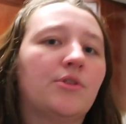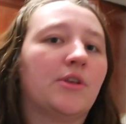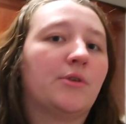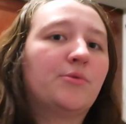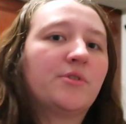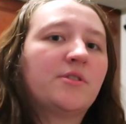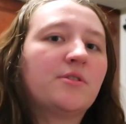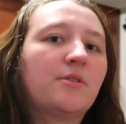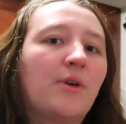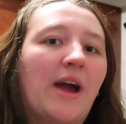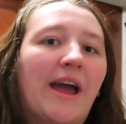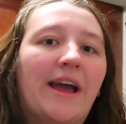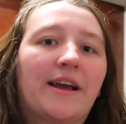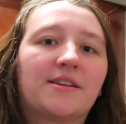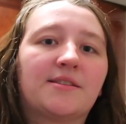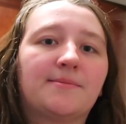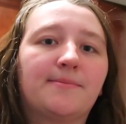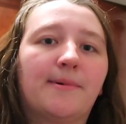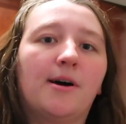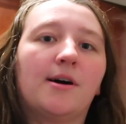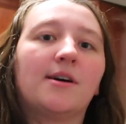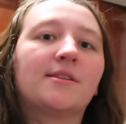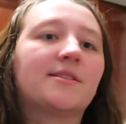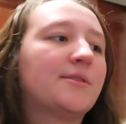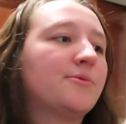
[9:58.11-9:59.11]
There was no
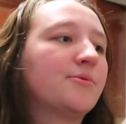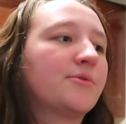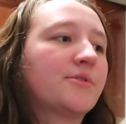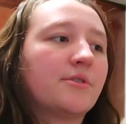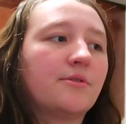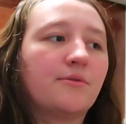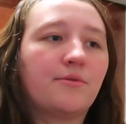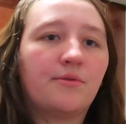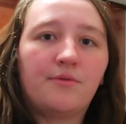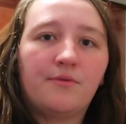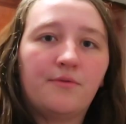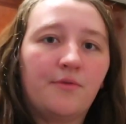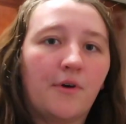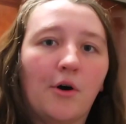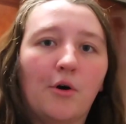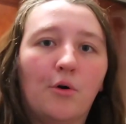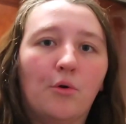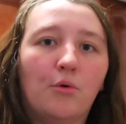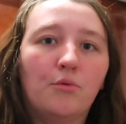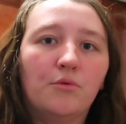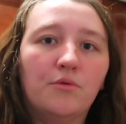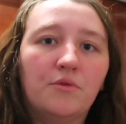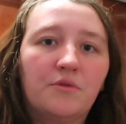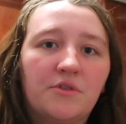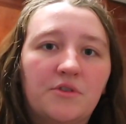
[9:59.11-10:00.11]
Xbox, there was no
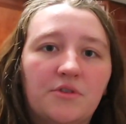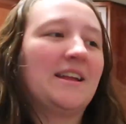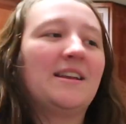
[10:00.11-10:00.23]
phones.